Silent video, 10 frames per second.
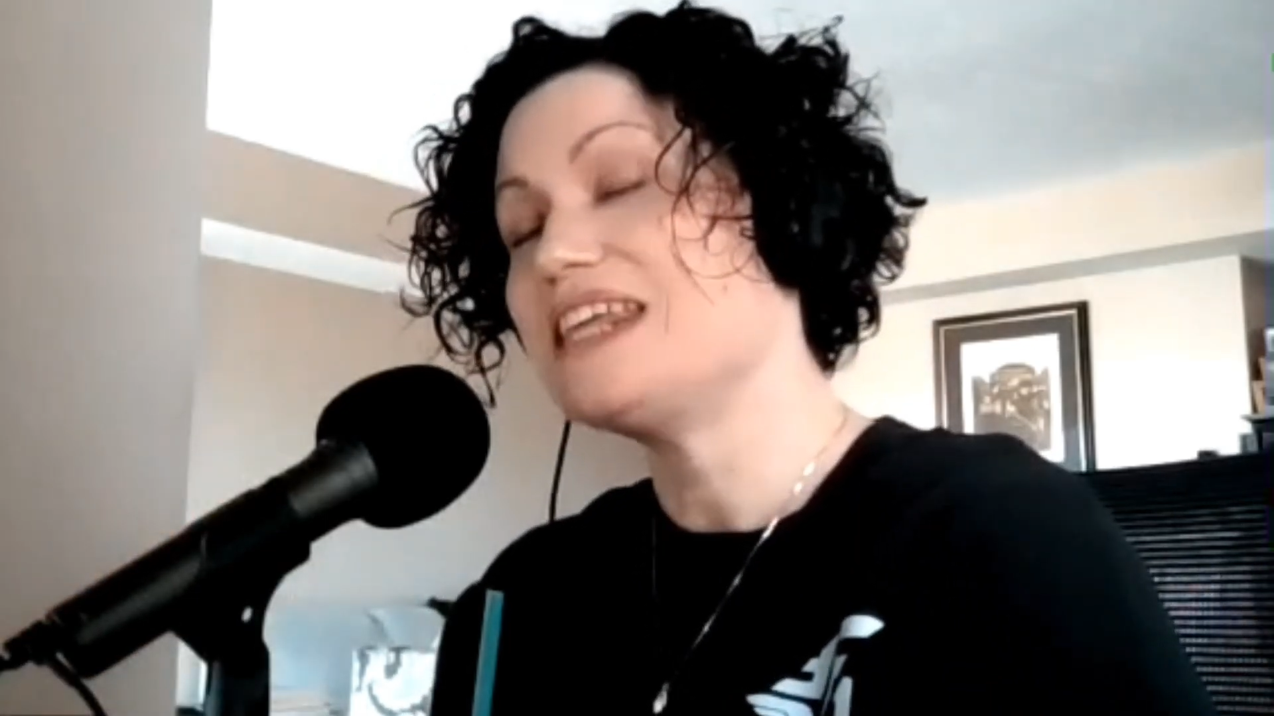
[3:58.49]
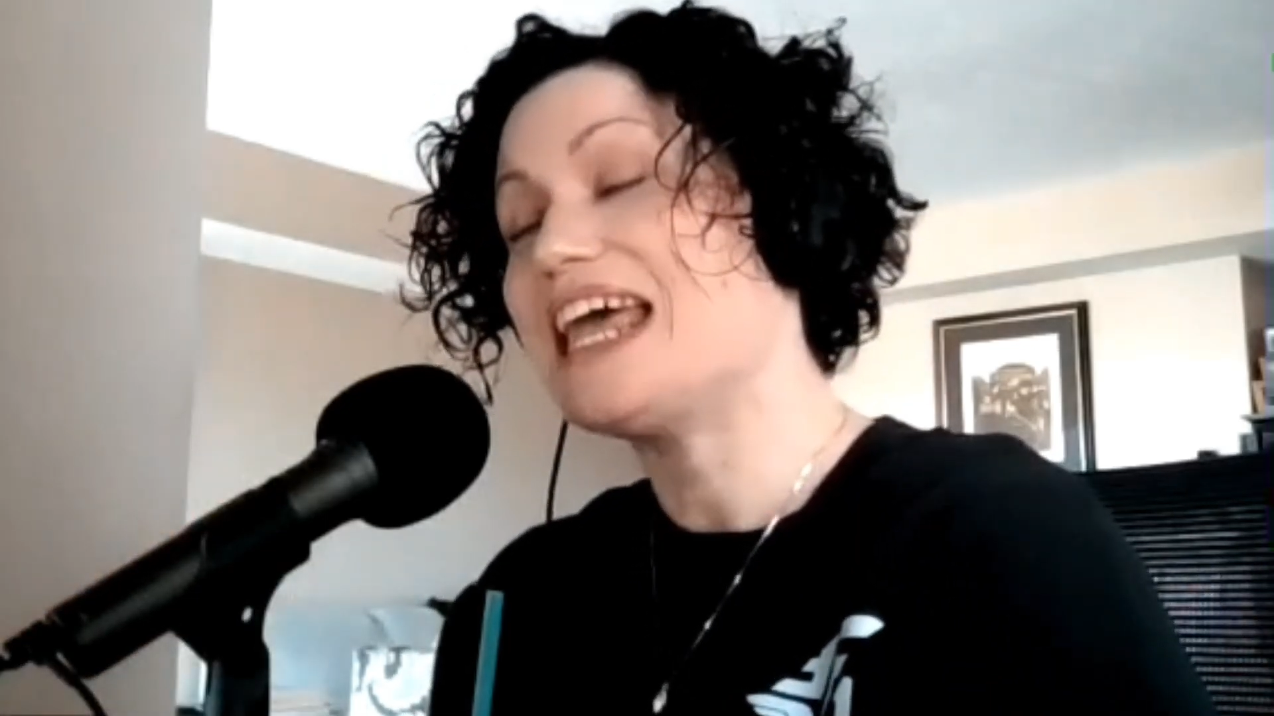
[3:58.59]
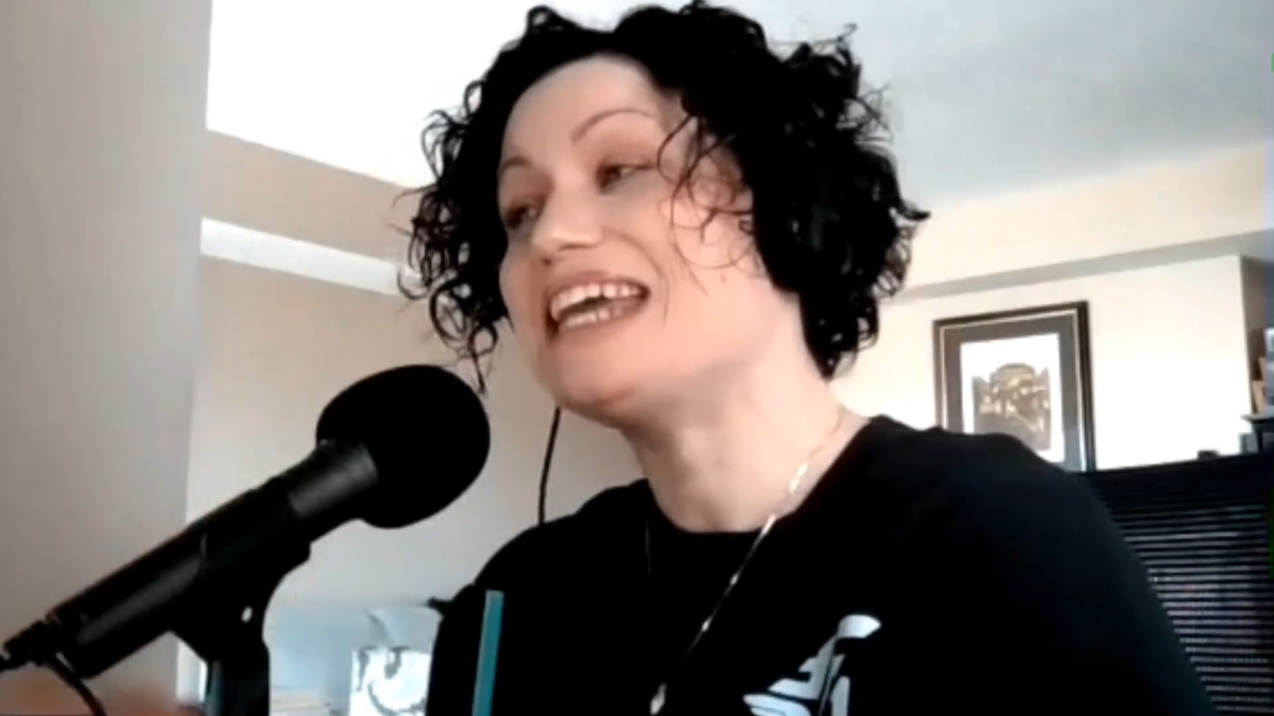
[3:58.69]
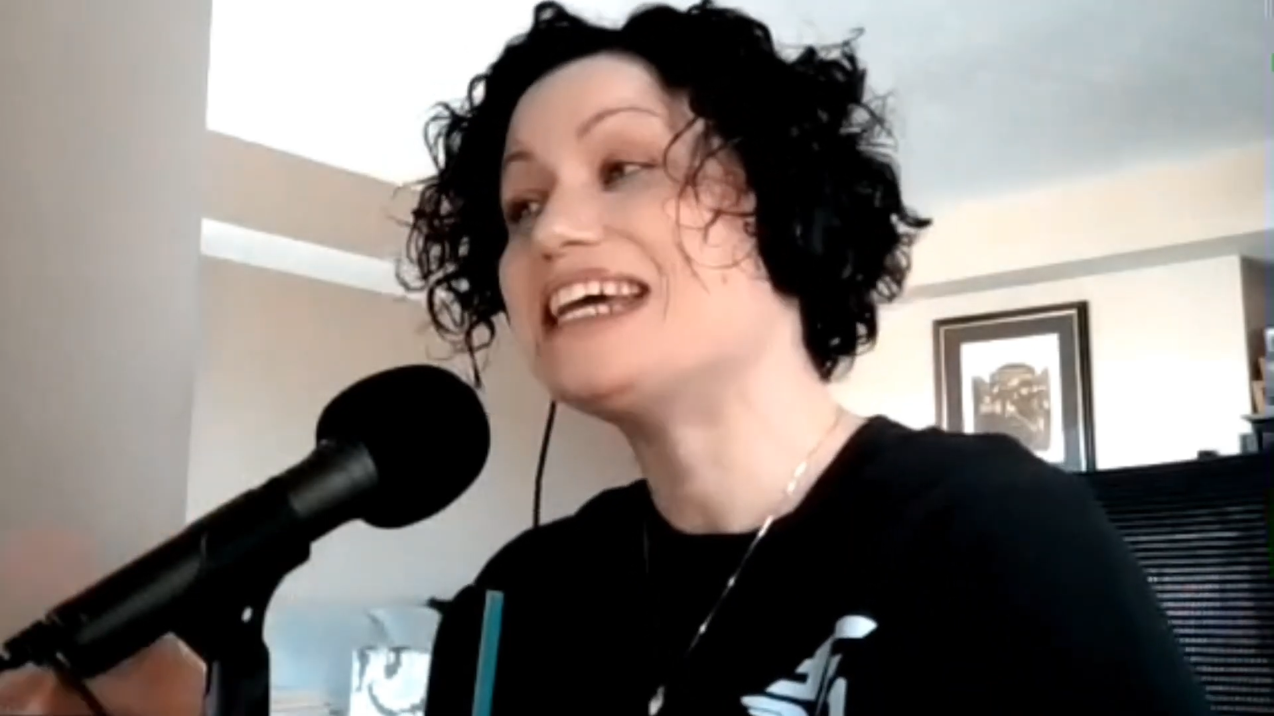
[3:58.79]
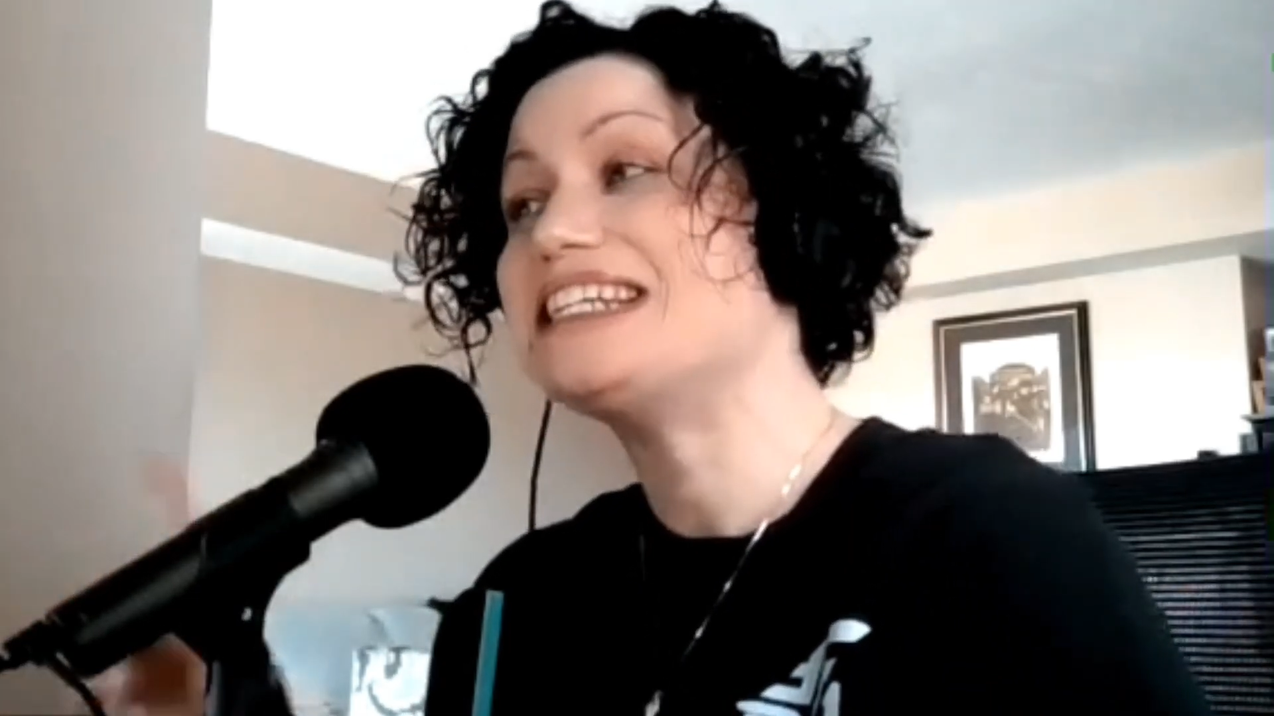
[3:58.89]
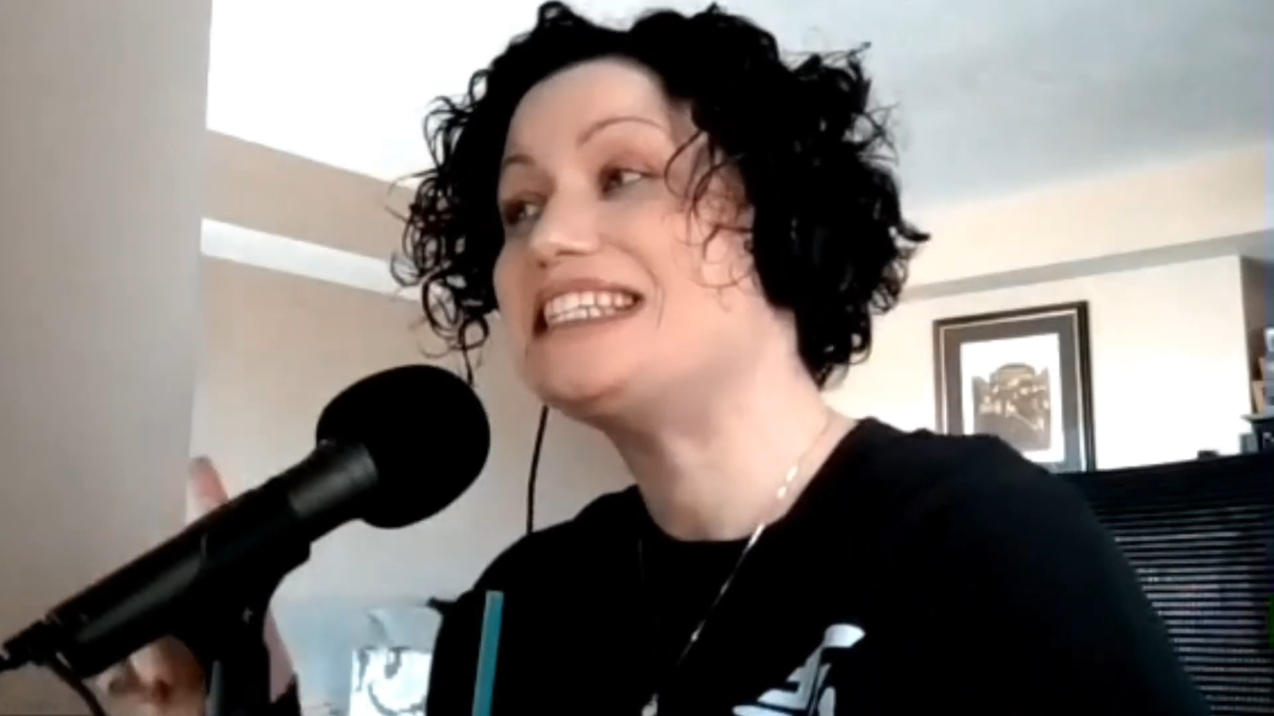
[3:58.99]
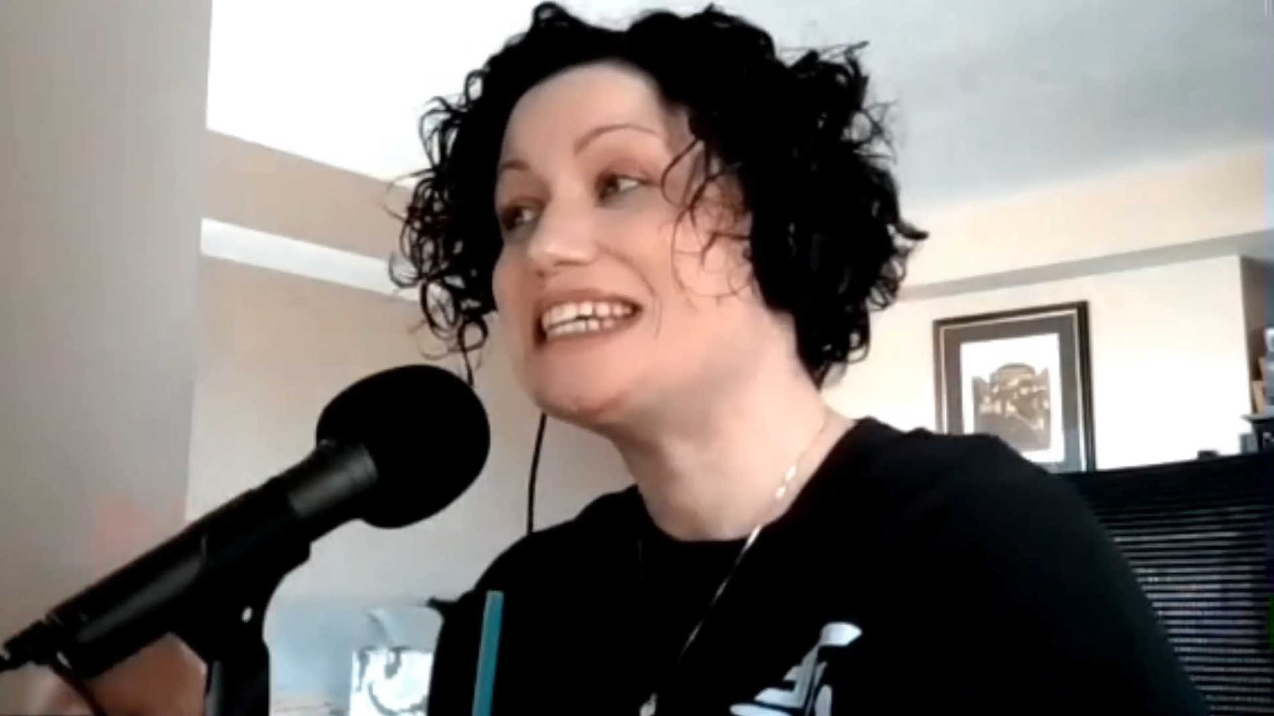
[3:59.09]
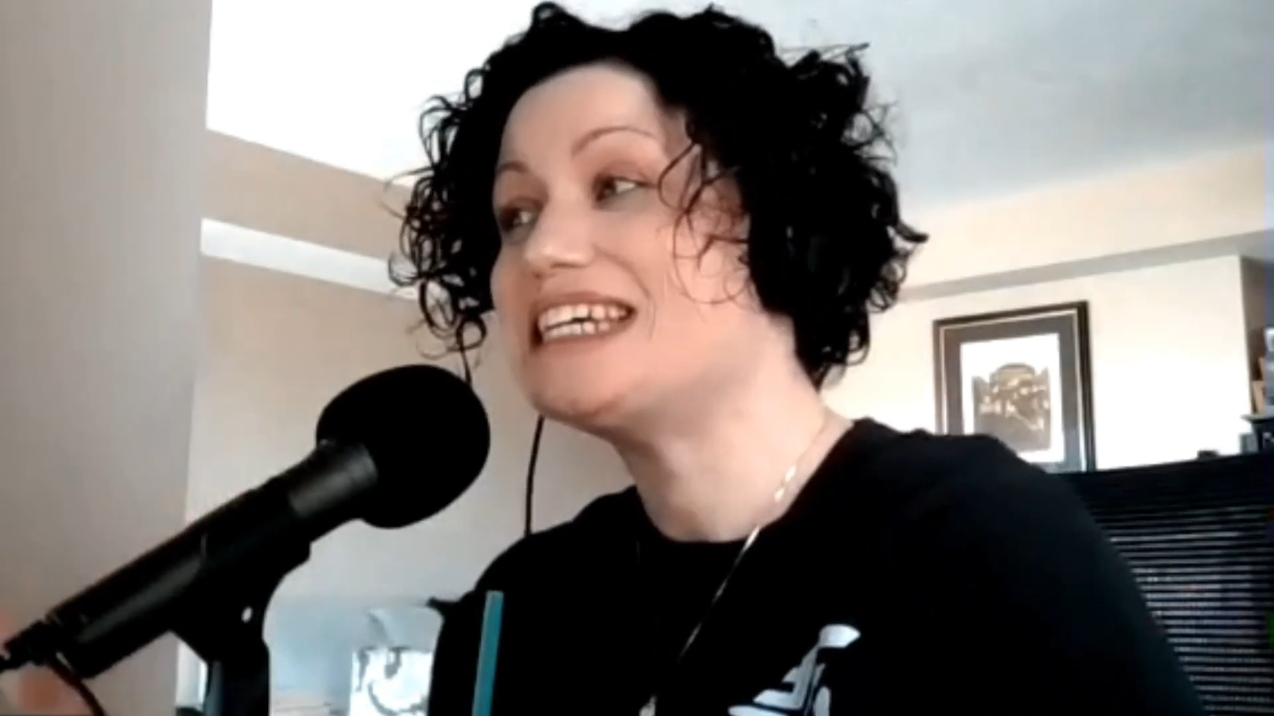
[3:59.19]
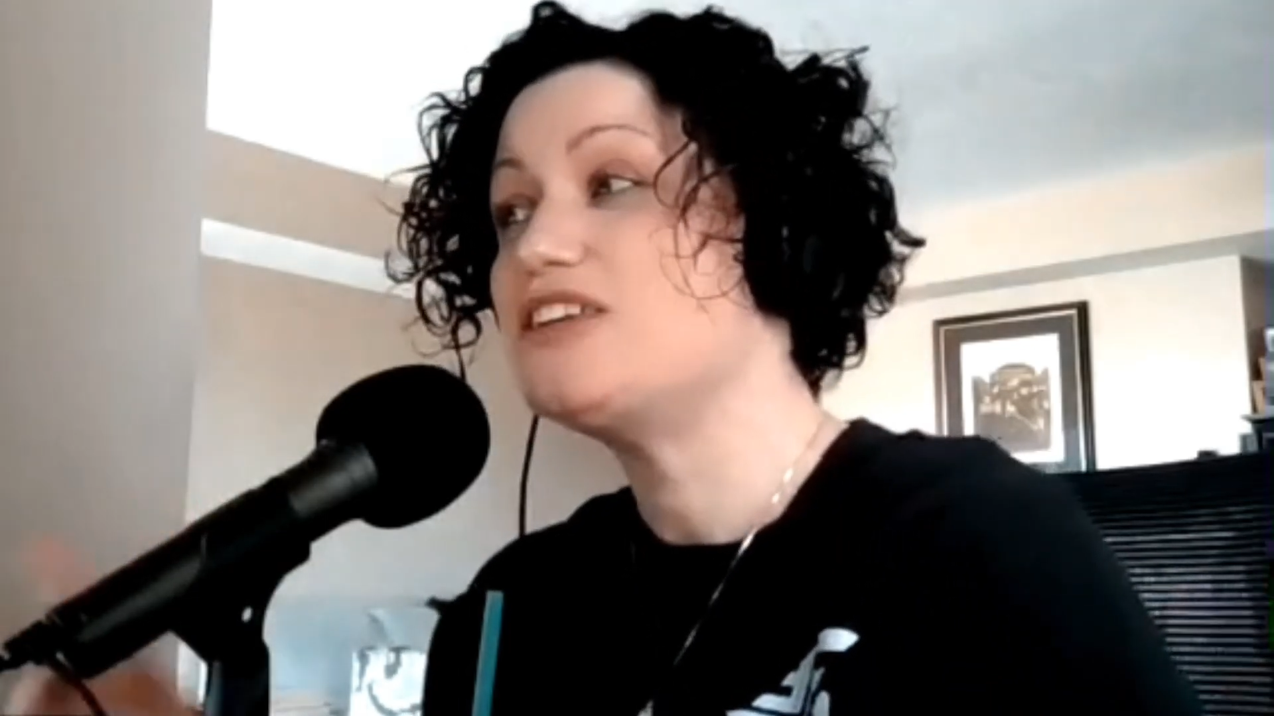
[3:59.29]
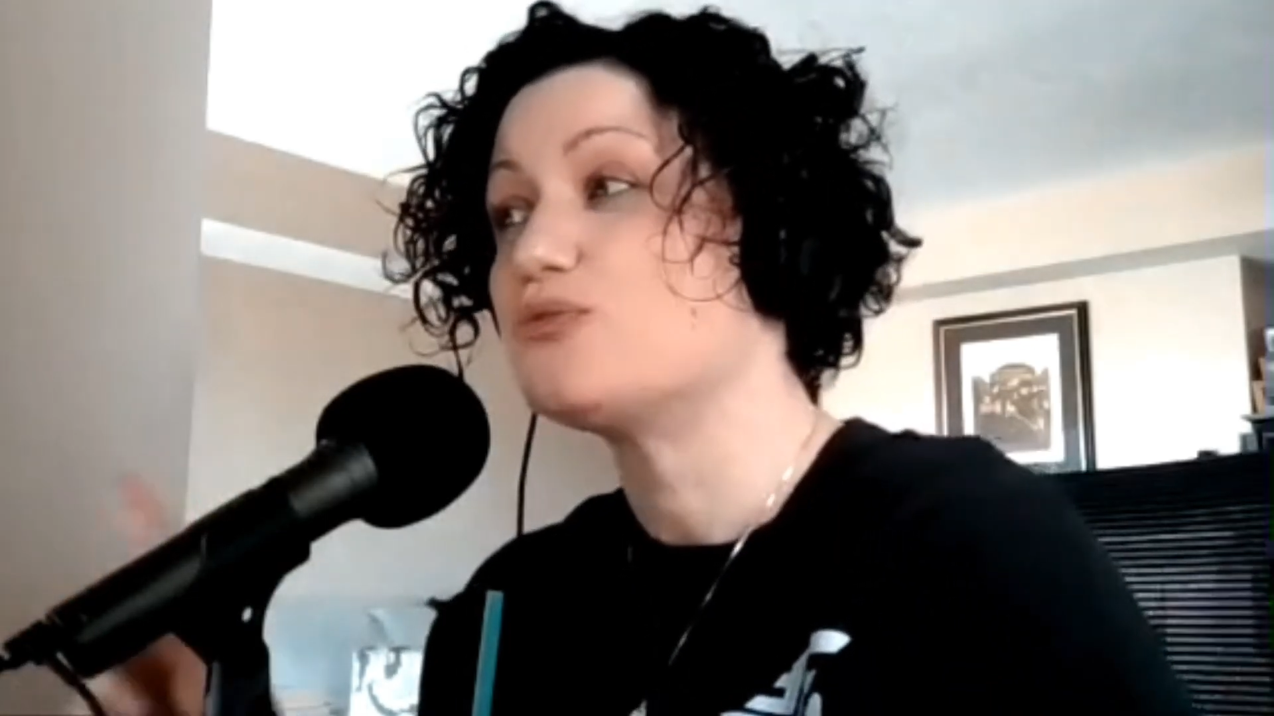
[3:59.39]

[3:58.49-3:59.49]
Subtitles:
and I did